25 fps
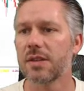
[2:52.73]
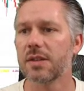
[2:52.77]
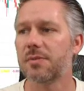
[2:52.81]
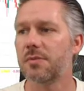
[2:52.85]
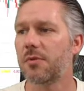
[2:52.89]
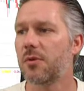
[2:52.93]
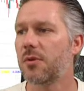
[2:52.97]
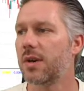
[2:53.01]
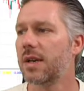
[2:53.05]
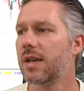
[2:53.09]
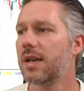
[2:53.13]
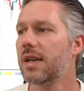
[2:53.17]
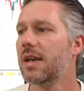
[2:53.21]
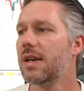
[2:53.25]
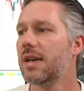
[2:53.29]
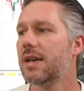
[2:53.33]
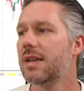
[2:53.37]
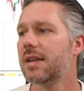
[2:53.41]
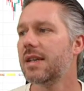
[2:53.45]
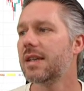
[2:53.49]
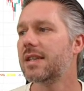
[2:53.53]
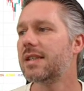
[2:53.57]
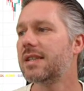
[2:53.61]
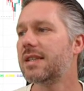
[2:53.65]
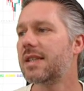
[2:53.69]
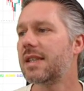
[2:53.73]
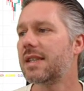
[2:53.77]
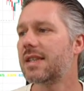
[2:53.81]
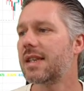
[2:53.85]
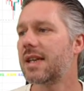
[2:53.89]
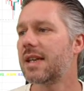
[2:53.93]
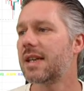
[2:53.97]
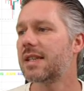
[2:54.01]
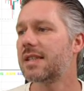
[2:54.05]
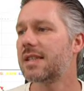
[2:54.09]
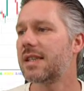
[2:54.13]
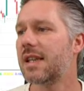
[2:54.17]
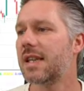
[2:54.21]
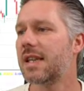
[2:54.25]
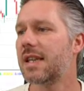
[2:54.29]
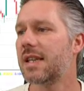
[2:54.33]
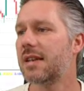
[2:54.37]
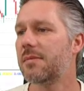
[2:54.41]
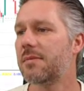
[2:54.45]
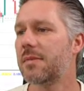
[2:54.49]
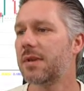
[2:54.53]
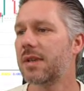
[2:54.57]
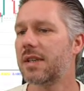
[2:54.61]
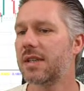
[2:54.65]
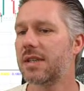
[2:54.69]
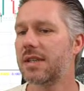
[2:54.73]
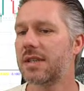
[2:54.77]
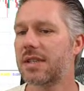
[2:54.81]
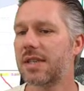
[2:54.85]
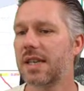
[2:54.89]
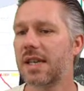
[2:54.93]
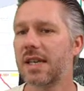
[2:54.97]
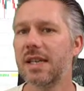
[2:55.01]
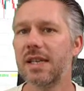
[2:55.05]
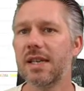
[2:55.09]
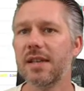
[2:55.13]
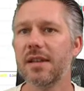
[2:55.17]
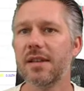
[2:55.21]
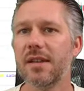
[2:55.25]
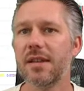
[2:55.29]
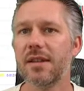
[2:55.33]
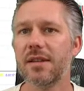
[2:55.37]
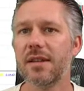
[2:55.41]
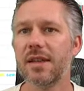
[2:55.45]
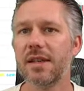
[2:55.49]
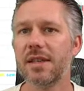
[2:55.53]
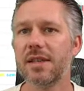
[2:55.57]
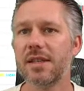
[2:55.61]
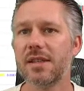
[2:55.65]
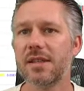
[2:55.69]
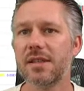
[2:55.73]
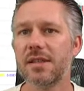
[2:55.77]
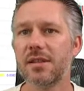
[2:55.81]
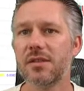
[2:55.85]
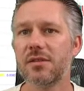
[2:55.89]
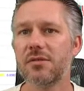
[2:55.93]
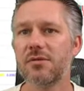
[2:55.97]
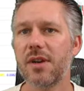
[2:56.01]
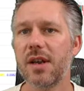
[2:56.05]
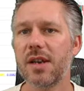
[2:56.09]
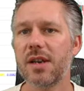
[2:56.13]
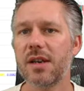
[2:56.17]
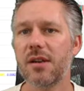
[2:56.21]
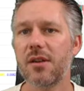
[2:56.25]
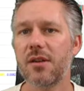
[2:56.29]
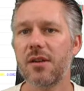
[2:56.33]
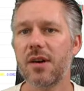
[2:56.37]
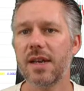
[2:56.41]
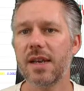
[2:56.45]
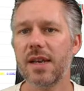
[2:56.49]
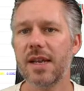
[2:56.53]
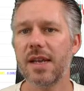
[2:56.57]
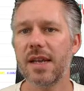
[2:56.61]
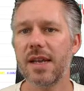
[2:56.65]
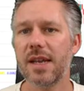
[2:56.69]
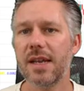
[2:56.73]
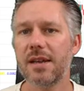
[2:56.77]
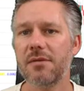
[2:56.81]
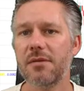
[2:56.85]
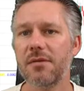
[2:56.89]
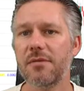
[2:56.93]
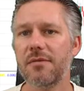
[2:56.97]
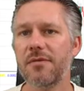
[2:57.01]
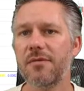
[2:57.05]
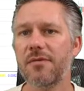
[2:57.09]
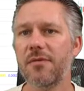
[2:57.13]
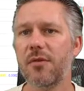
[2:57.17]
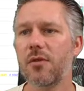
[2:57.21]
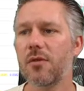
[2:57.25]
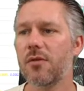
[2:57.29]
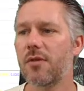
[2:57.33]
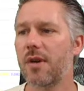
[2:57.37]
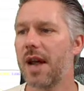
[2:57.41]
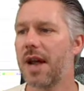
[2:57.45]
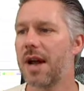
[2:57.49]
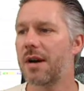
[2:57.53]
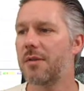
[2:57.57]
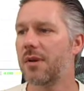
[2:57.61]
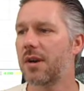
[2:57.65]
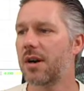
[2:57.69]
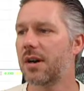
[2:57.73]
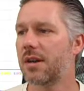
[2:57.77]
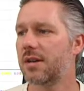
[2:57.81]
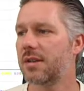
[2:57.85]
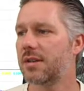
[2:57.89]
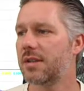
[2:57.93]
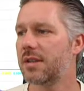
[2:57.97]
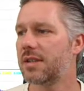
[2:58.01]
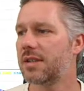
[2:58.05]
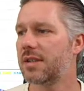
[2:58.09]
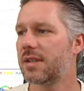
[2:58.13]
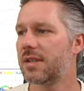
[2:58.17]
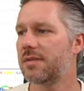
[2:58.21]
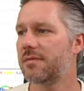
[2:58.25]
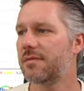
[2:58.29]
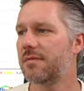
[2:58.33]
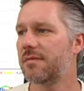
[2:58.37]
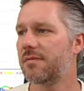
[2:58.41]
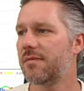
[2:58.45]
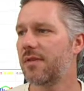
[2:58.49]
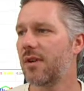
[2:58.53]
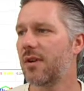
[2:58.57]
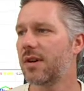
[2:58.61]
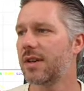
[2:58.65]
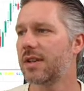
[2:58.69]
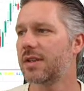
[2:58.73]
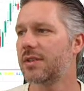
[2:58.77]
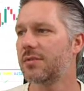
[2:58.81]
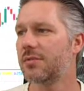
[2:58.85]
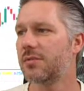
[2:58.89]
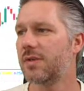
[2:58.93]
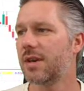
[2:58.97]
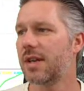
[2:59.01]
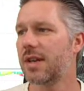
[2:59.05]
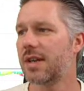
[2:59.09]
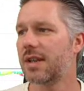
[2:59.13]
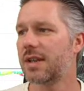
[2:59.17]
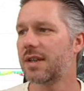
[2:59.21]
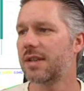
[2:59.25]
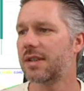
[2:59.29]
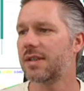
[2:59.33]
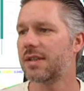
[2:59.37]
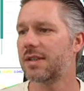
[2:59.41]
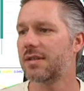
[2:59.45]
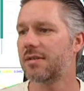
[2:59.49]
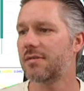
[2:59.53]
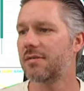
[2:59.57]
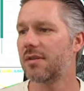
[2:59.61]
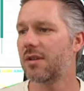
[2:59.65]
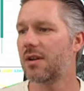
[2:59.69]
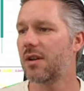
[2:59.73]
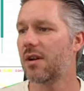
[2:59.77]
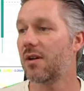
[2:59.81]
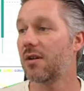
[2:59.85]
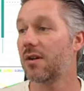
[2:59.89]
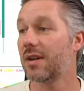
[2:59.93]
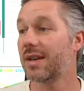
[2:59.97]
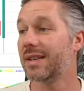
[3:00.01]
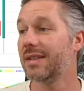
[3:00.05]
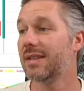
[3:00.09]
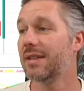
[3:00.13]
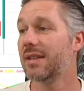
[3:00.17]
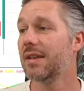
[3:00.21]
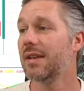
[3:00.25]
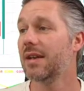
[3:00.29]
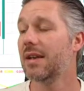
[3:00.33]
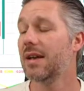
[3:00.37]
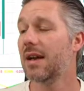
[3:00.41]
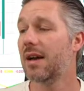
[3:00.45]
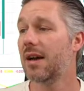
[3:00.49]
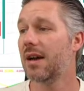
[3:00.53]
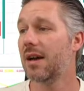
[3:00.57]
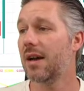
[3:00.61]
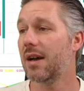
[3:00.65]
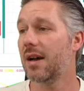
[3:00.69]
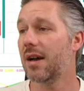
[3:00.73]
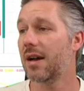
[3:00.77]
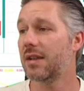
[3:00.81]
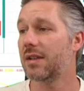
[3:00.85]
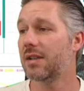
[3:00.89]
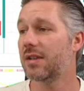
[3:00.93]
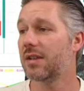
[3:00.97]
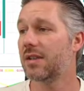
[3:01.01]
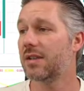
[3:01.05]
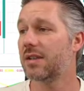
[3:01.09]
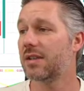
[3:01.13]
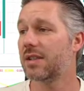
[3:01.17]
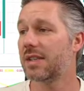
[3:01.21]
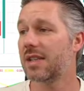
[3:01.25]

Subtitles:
on this morning. This is the Dixie, and we can see this trend line here on 4 hour. This is vital here, this line, and you